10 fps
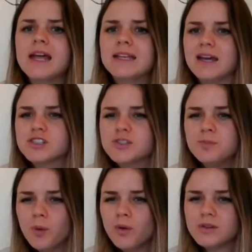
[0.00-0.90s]
Now,
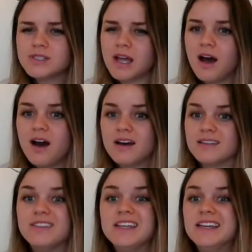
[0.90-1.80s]
spores are
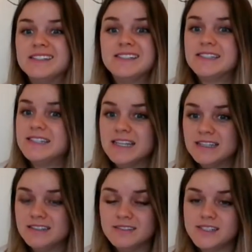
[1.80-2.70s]
the
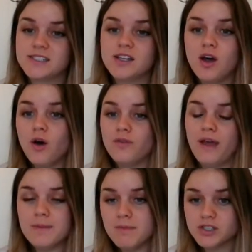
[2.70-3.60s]
seeds of
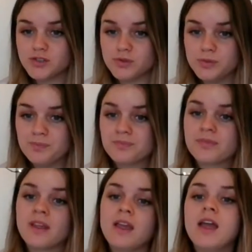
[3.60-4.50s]
a mushroom.
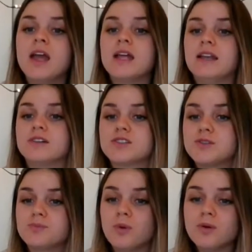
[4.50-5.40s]
Now,
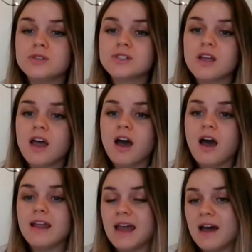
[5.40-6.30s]
spores
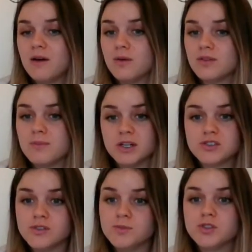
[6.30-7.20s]
allow the
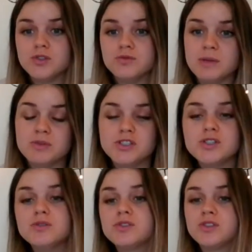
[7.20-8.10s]
mushroom to
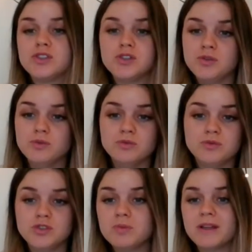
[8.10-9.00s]
reproduce, to
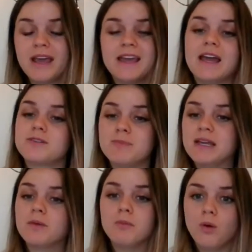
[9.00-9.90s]
duplicate, and to
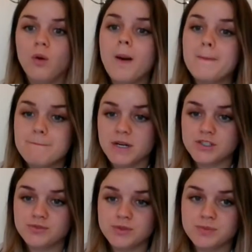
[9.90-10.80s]
make more
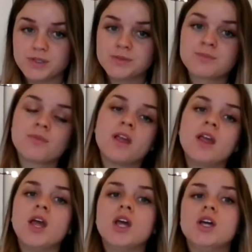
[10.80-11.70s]
mushrooms.
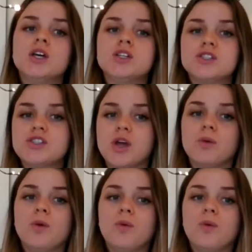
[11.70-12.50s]
So